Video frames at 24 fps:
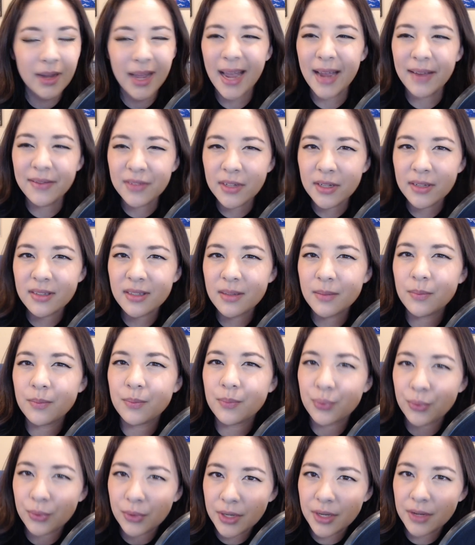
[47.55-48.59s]
I've done some
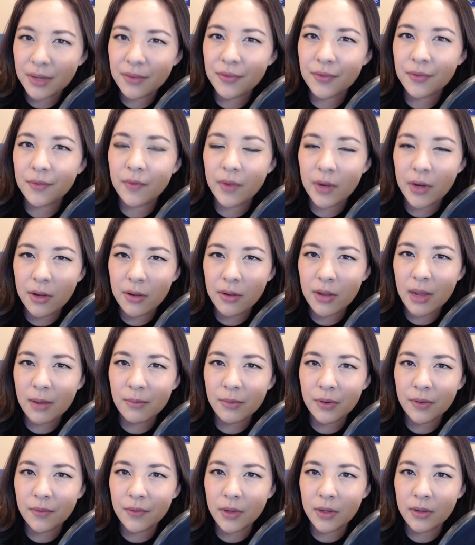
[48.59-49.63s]
brief video game
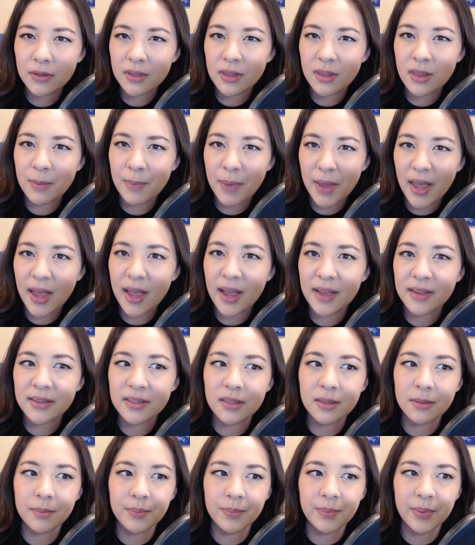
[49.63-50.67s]
reviews in the
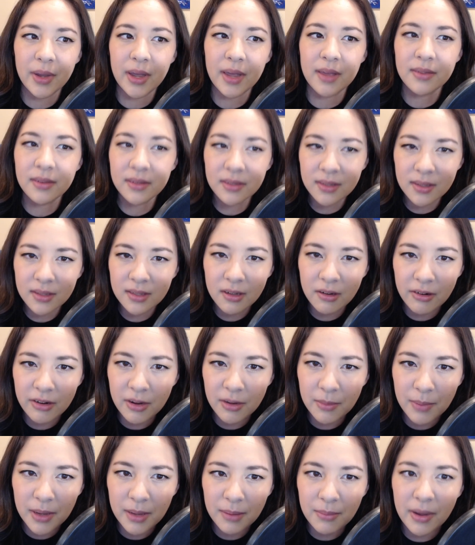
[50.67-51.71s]
past, but this is going
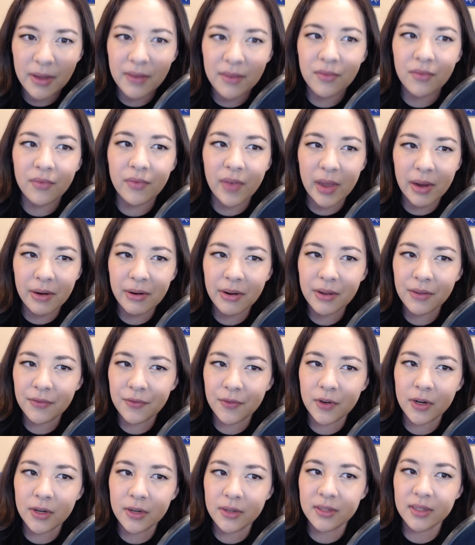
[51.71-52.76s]
to be my very
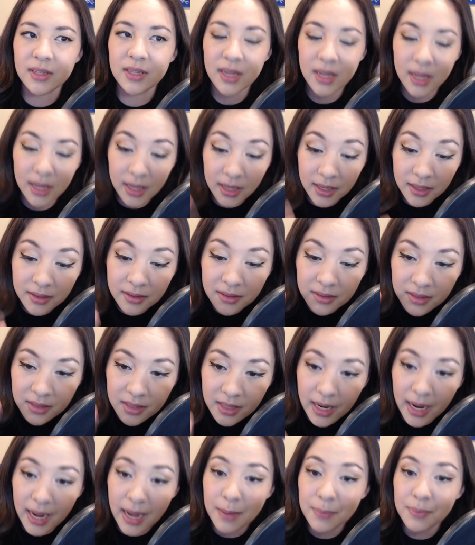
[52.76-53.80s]
first
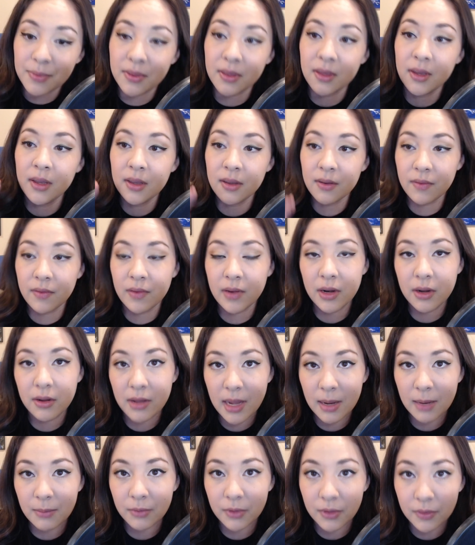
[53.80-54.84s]
in-depth video
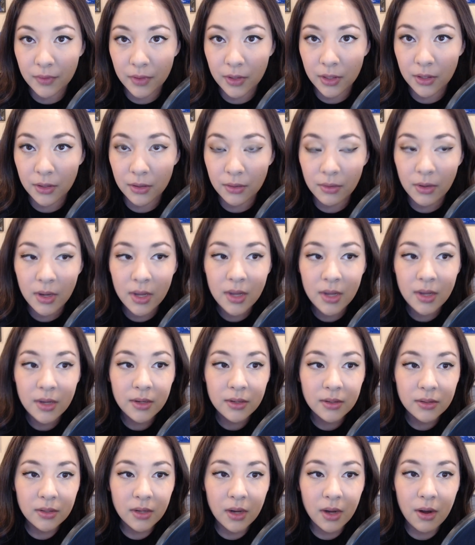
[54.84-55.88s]
game review.
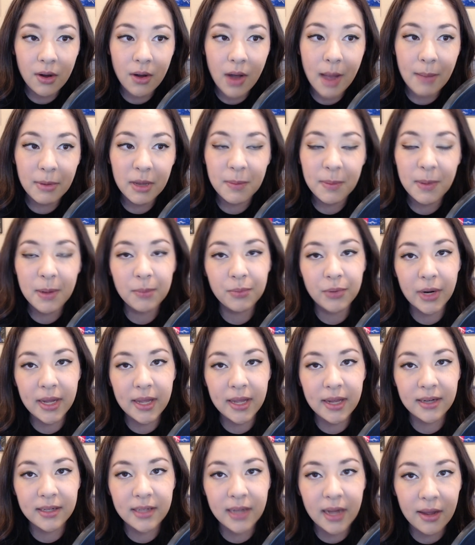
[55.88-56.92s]
So I'm going to be
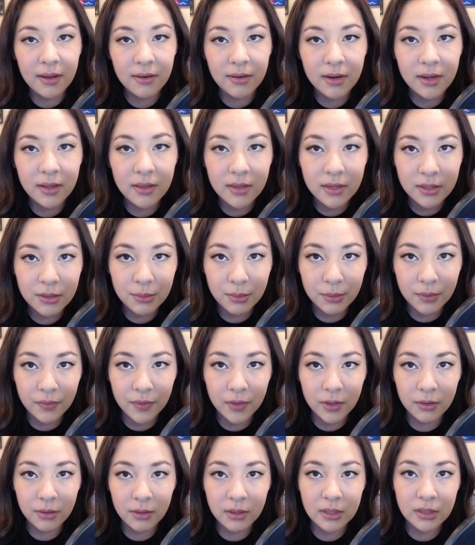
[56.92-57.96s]
breaking down this
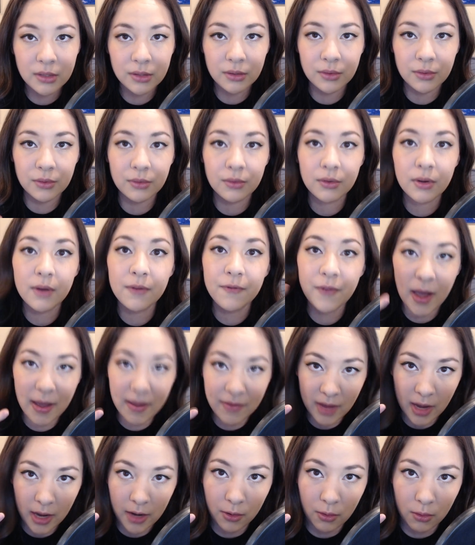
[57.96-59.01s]
review into
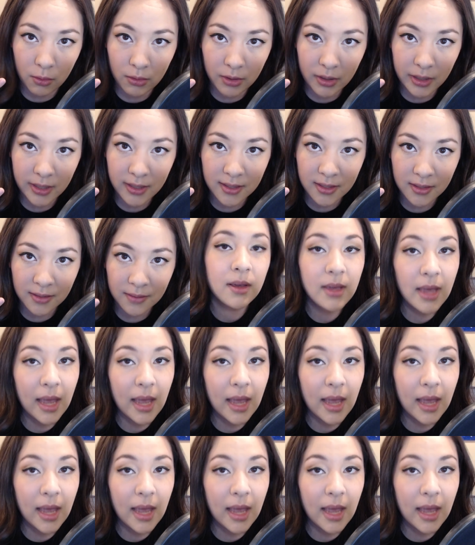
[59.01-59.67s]
five categories.